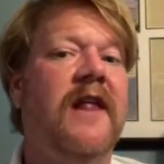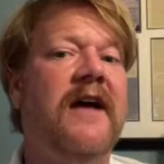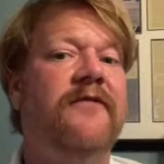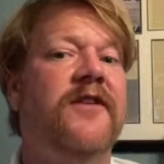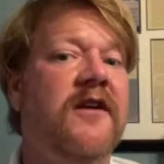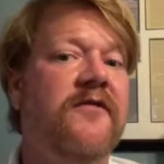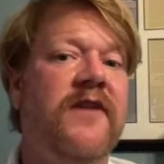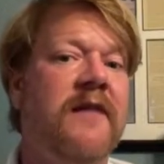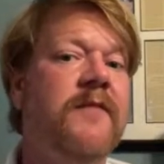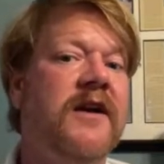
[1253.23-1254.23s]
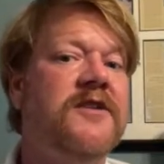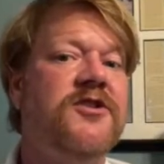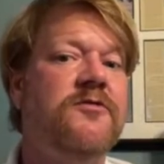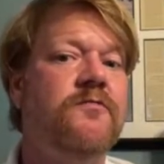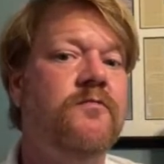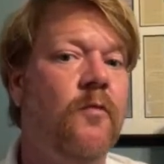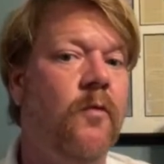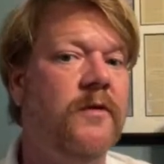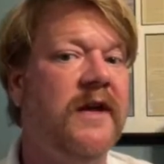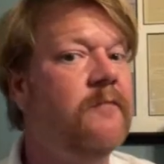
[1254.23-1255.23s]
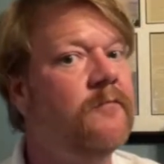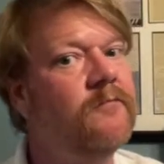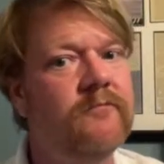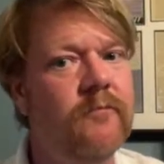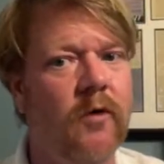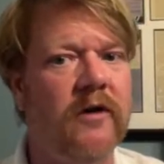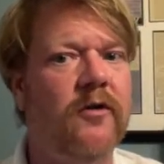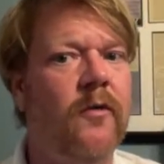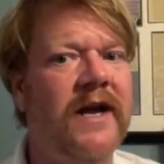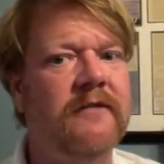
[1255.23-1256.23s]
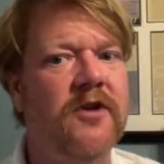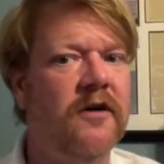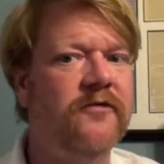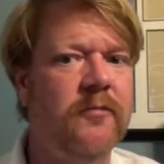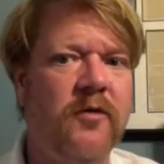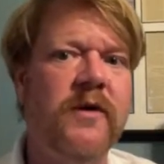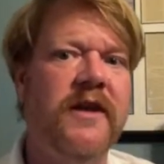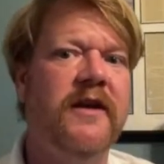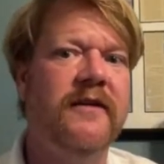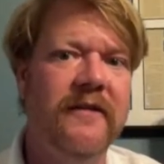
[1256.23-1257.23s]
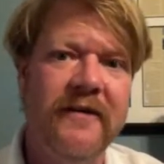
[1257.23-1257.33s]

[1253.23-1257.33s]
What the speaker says: left an event because you weren't quite comfortable with it?